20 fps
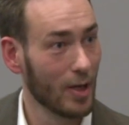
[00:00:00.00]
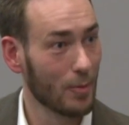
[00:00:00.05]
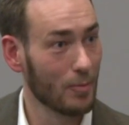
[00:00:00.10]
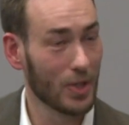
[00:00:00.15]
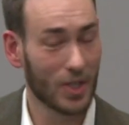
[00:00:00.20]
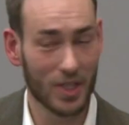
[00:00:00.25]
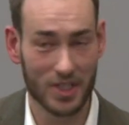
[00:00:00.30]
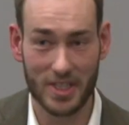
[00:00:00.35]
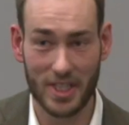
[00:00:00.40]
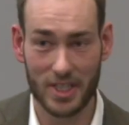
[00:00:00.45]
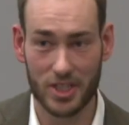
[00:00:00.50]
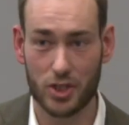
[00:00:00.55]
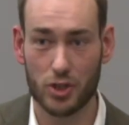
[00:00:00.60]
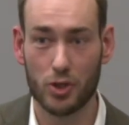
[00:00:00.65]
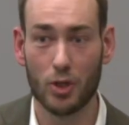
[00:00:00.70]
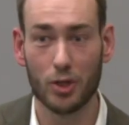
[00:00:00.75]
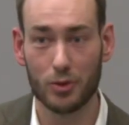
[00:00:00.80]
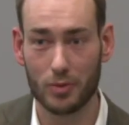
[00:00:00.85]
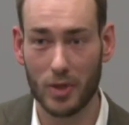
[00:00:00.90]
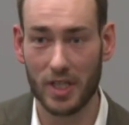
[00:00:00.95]
Because he has
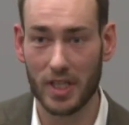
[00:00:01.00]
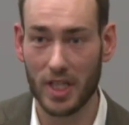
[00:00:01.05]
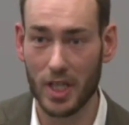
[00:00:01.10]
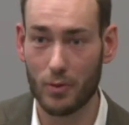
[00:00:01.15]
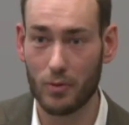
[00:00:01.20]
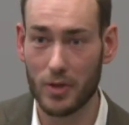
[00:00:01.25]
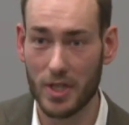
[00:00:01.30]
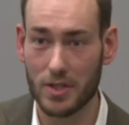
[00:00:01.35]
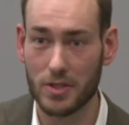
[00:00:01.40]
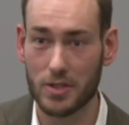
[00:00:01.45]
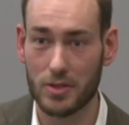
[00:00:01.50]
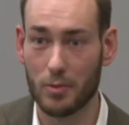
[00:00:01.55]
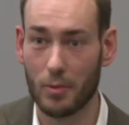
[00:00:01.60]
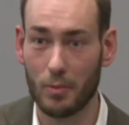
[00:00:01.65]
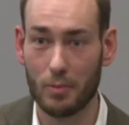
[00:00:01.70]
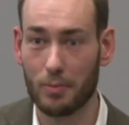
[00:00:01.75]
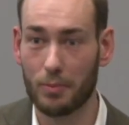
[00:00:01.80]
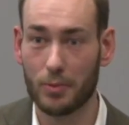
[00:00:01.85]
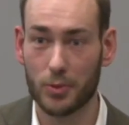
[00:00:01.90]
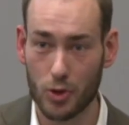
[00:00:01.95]
children, he reads
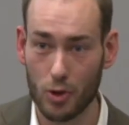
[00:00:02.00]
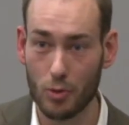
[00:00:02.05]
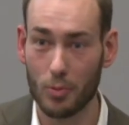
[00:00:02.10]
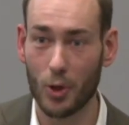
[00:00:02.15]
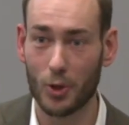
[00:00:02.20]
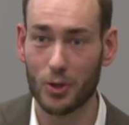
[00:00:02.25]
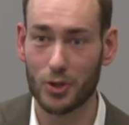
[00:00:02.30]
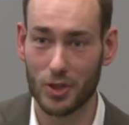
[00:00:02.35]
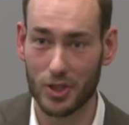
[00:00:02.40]
2 books